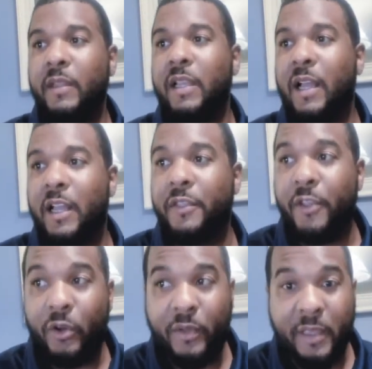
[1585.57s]

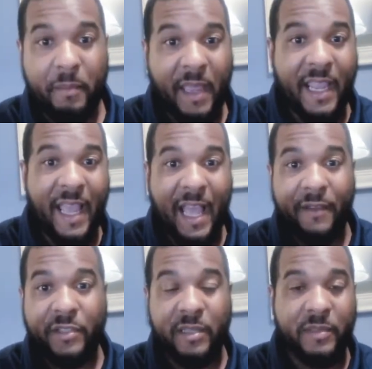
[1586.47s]
Though it may
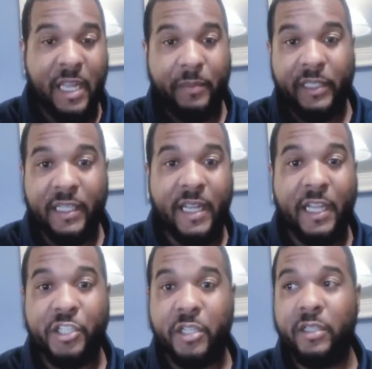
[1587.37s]
have some type of
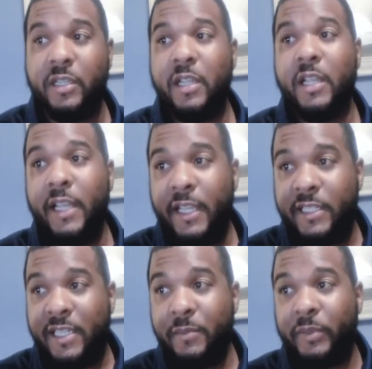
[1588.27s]
connection,
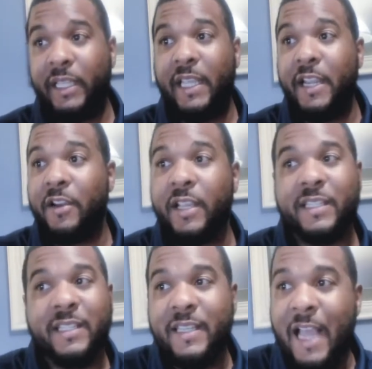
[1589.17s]
simply here
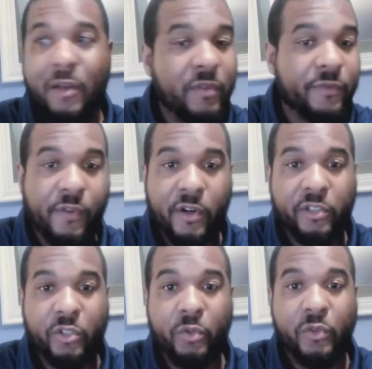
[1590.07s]
it's not referring
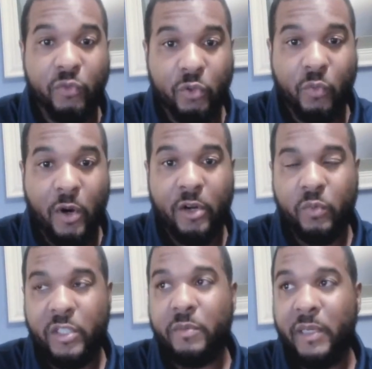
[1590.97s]
to the root
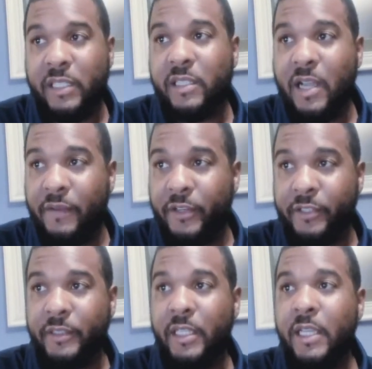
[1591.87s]
word, which means covered.
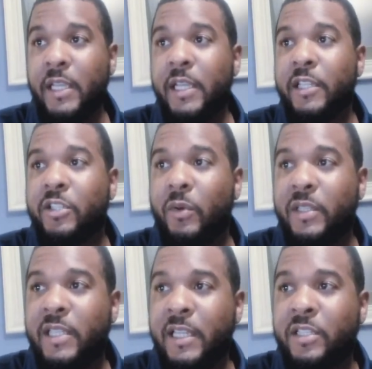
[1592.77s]
So it
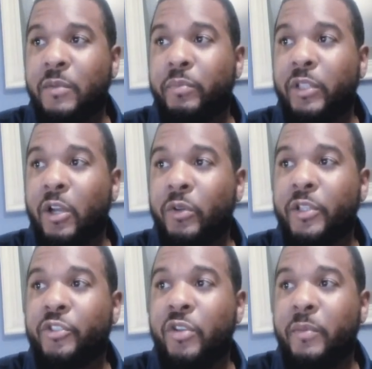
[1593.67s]
says to blow
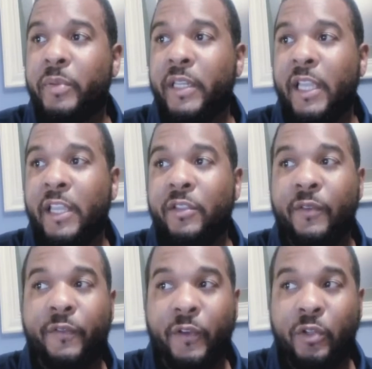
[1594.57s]
the trumpet in the
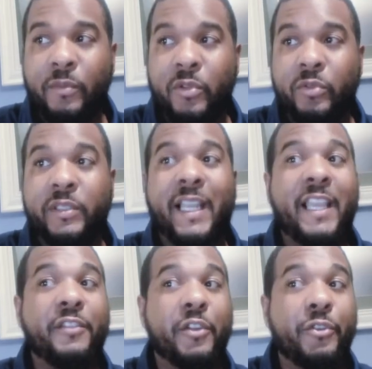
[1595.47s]
full moon,
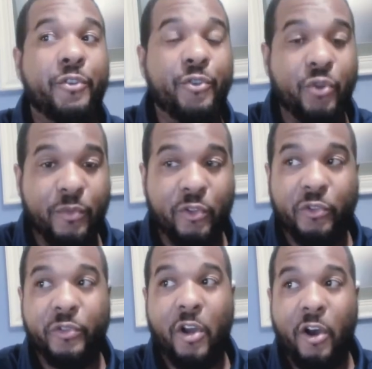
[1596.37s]
in the new
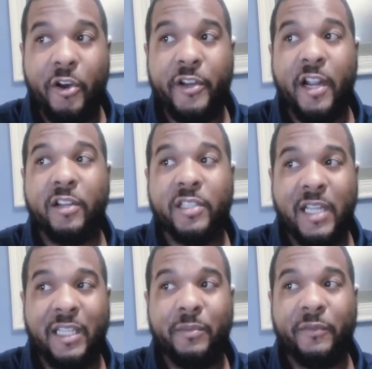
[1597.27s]
moon, on our
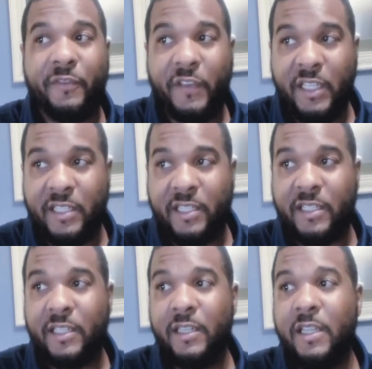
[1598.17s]
solemn feast.